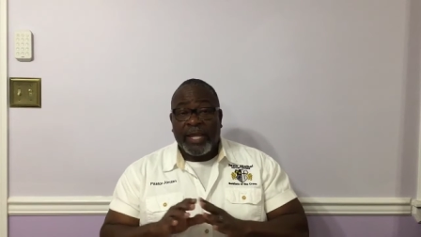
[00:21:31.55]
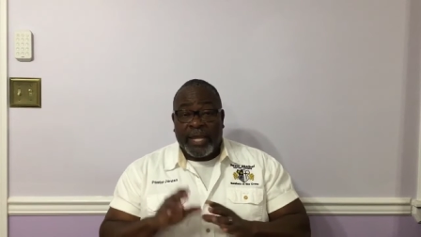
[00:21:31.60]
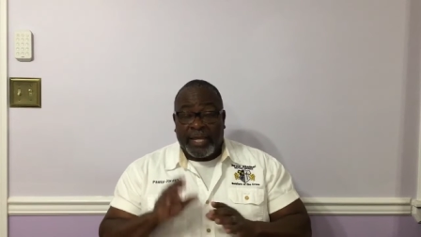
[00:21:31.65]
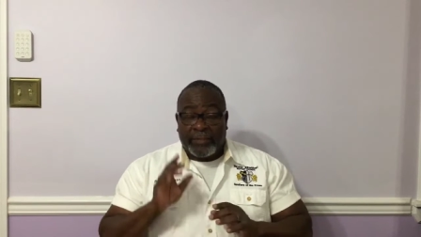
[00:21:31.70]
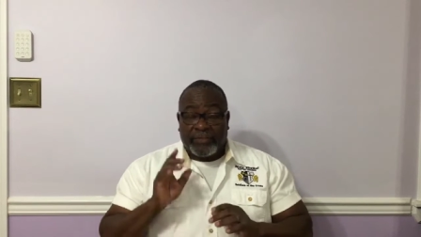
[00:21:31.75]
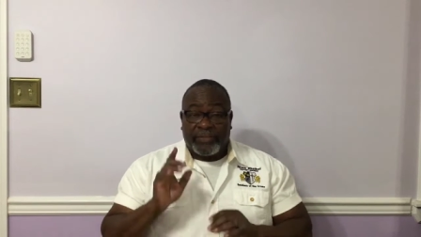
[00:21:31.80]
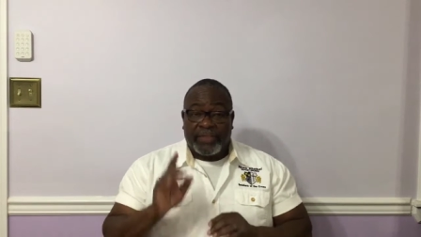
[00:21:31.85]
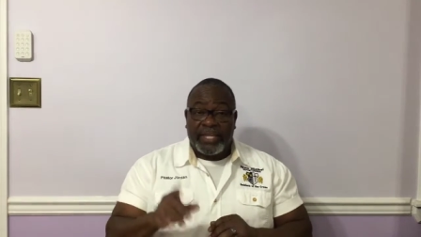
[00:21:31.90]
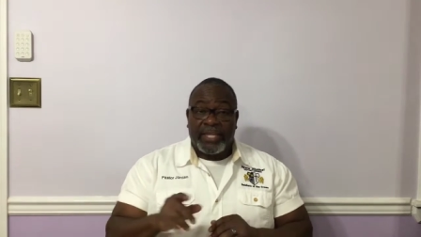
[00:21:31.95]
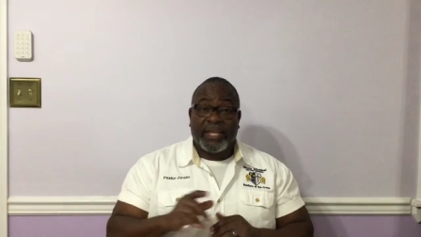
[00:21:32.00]

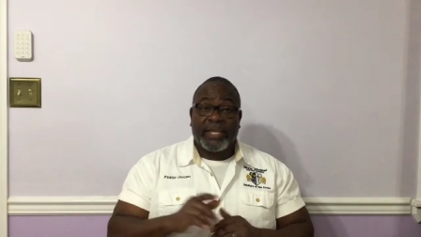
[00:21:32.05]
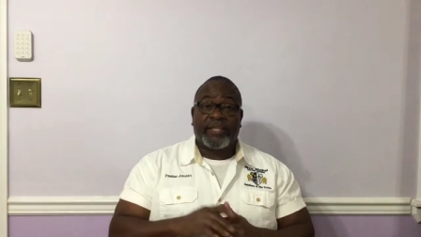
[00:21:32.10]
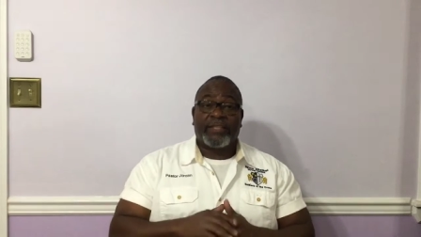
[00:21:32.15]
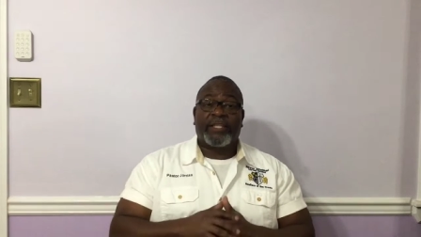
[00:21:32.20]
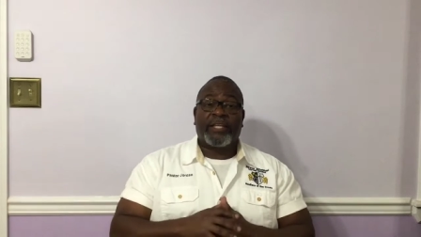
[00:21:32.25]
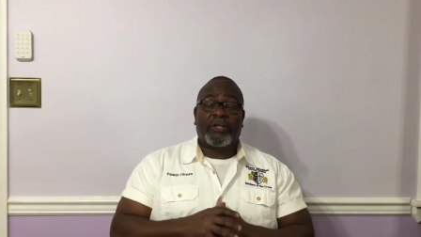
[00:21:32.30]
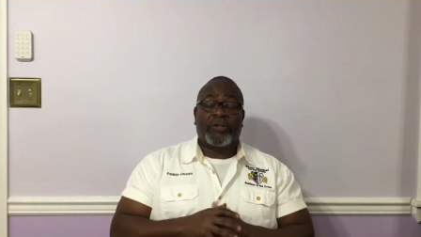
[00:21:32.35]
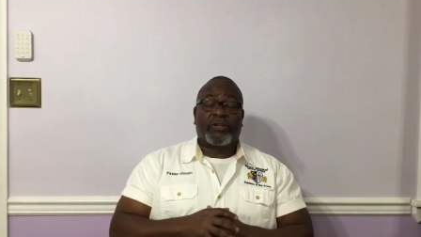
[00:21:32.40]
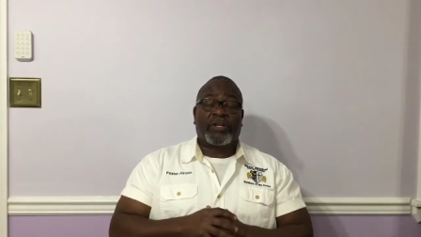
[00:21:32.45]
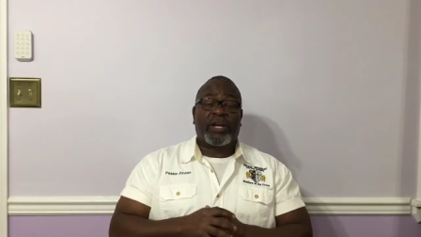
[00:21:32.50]
then
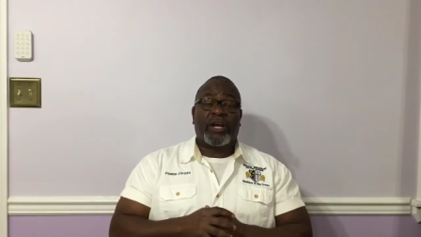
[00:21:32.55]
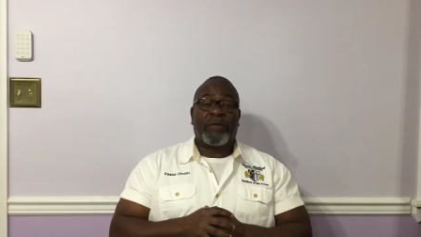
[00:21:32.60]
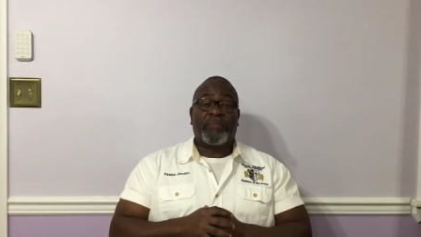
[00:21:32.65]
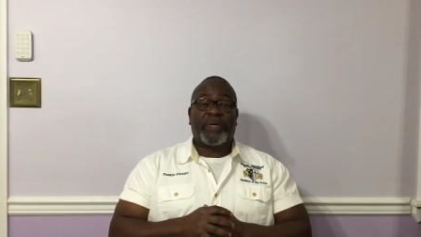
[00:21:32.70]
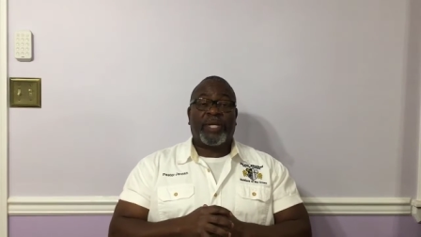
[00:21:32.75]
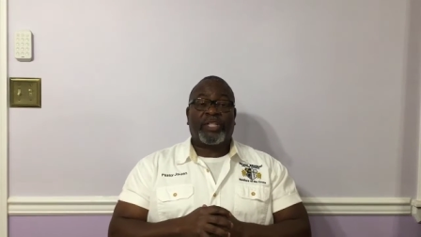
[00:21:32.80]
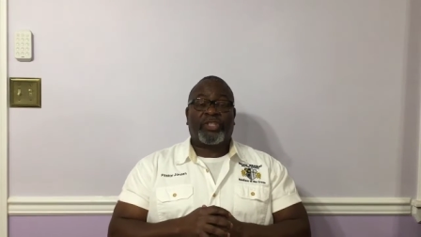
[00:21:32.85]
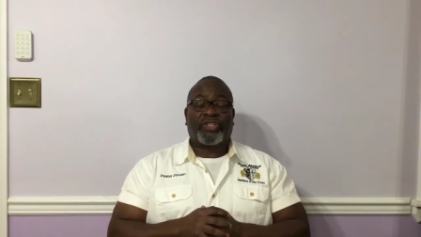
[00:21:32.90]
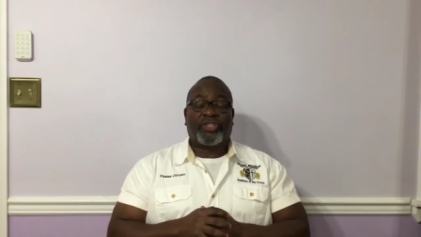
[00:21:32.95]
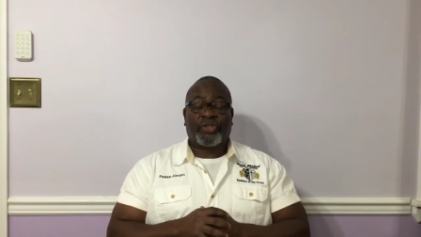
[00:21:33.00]
they'll come
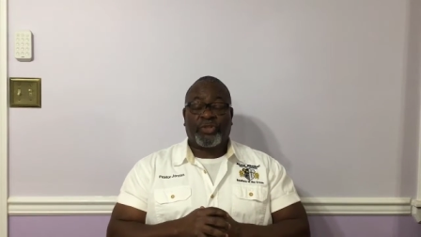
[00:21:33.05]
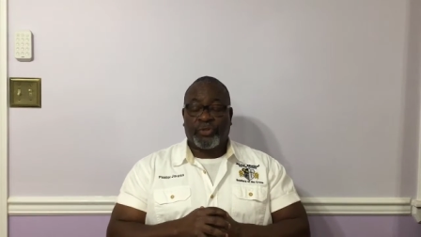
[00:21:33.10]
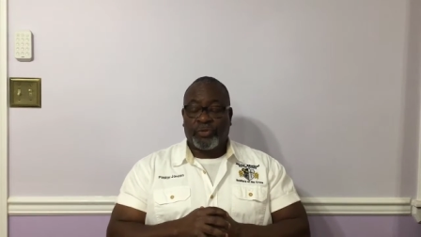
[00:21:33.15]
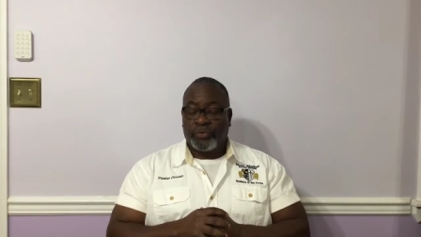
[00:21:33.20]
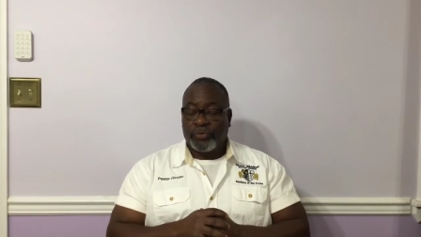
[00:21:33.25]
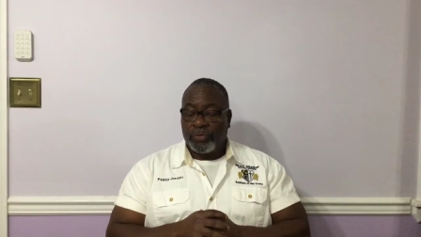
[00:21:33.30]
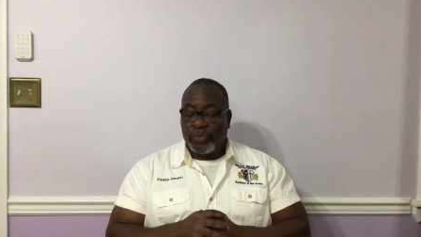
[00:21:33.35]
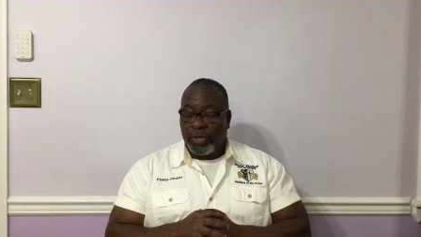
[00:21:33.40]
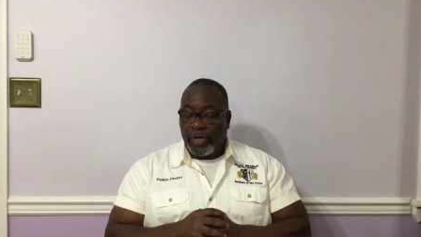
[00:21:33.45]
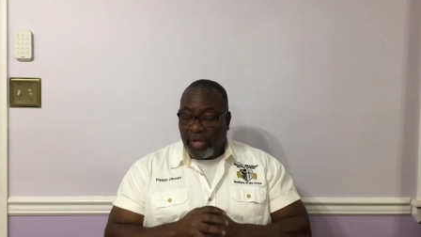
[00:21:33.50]
at
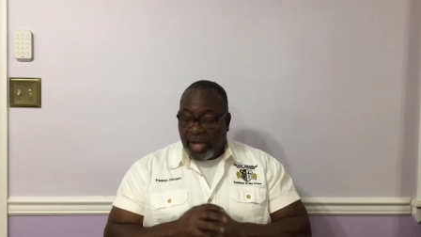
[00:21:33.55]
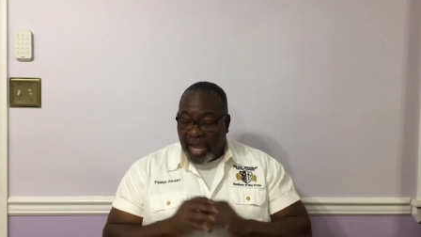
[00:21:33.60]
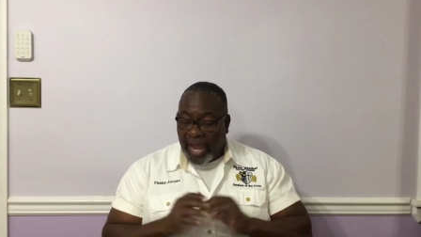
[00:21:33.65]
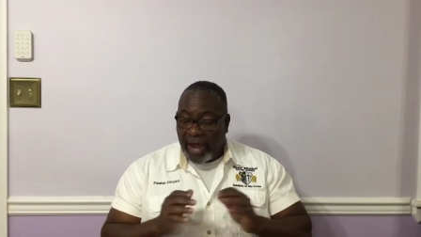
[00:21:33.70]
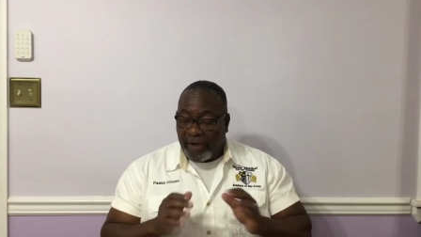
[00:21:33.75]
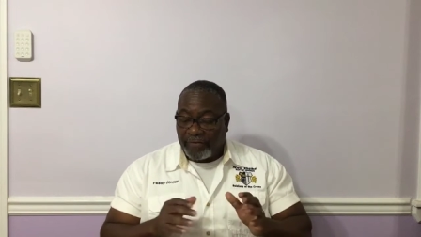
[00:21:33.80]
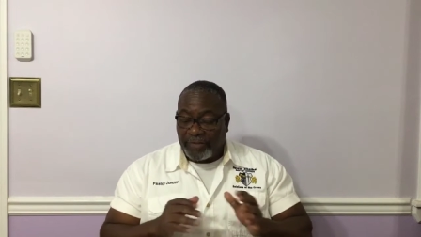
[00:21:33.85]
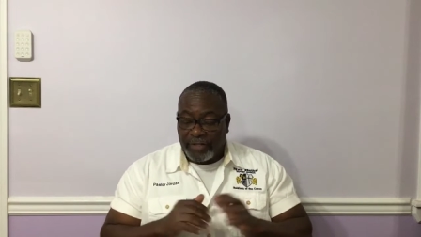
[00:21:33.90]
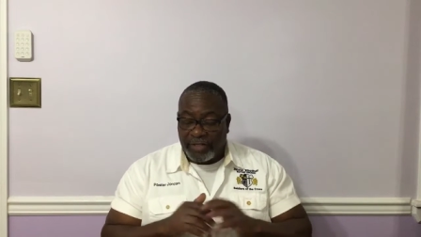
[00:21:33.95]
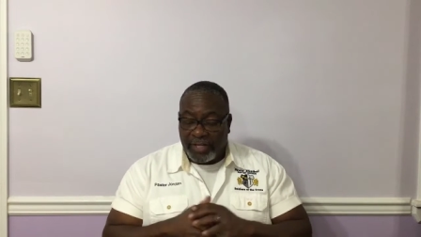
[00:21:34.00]
you
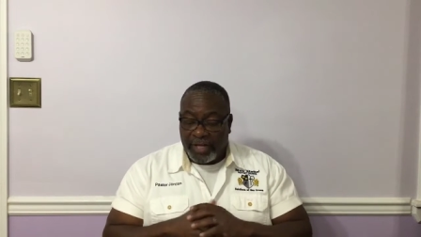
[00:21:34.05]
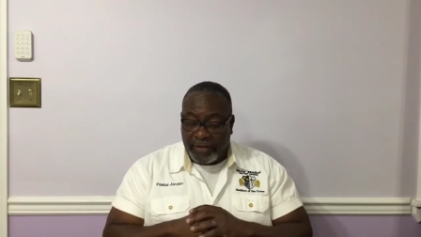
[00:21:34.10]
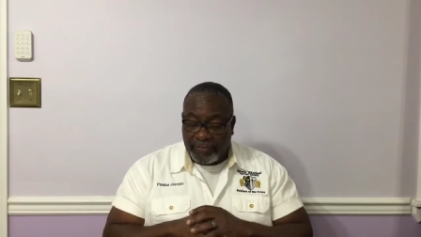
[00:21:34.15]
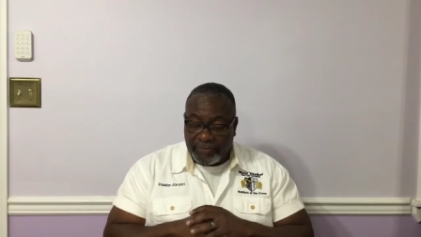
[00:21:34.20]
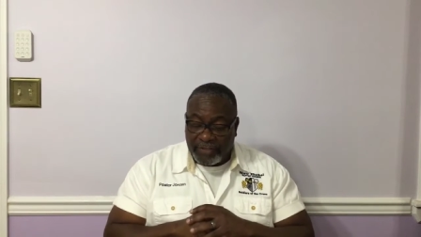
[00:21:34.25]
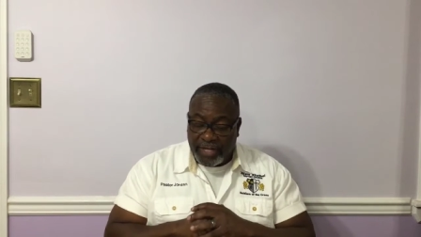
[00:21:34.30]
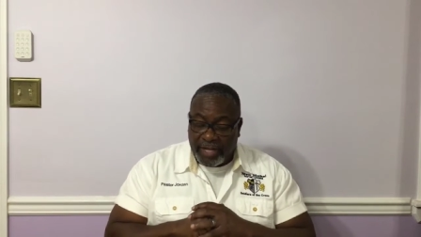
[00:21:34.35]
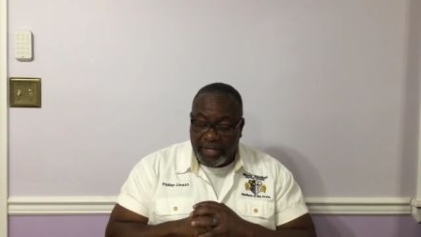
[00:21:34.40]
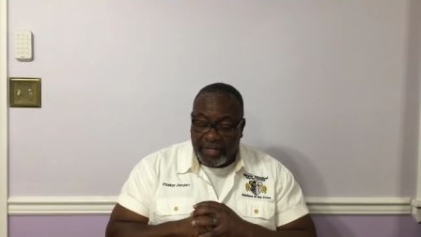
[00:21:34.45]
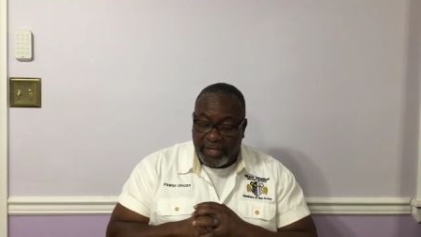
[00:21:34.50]
after
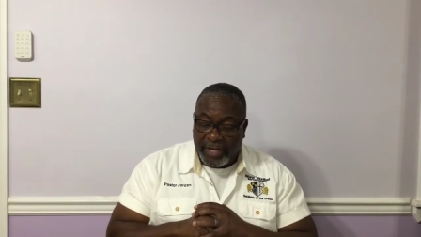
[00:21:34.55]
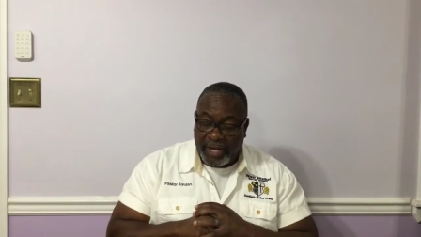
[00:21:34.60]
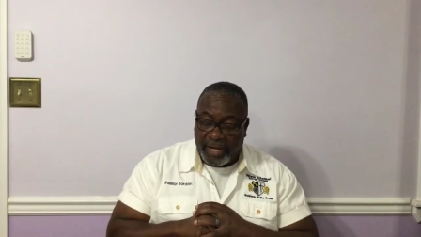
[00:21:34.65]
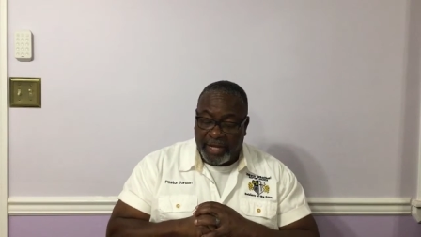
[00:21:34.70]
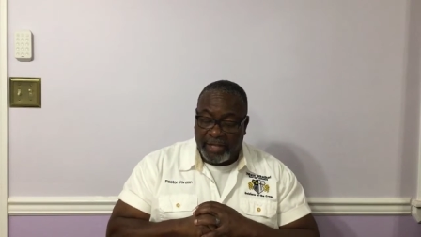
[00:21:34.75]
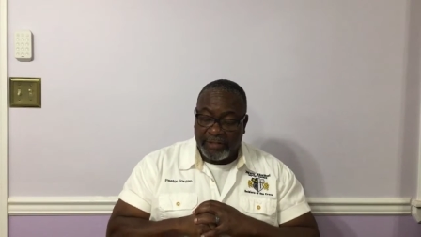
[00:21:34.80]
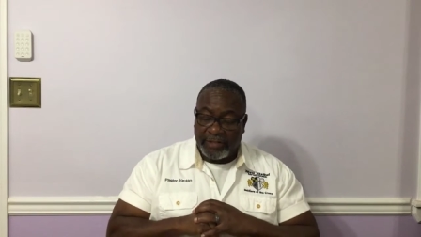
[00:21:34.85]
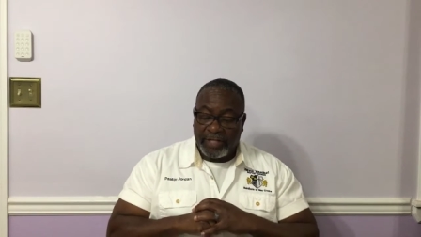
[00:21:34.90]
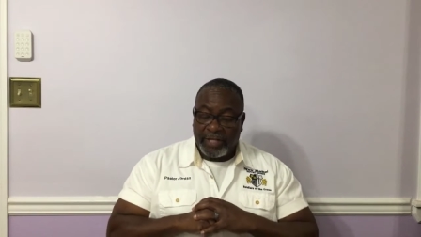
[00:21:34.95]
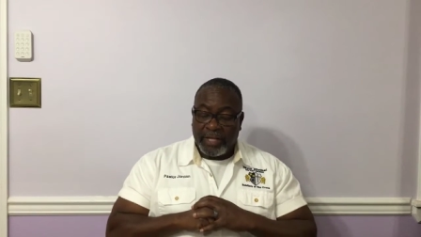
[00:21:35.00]
they've done
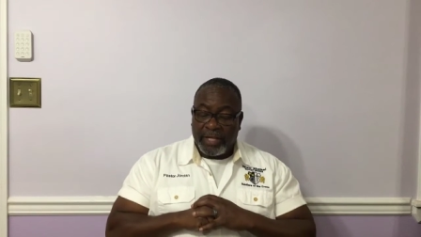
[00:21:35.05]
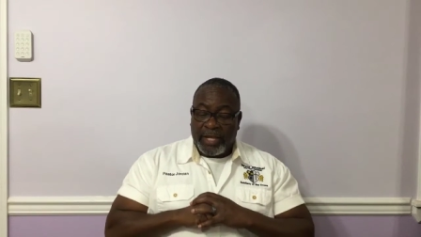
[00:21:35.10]
that.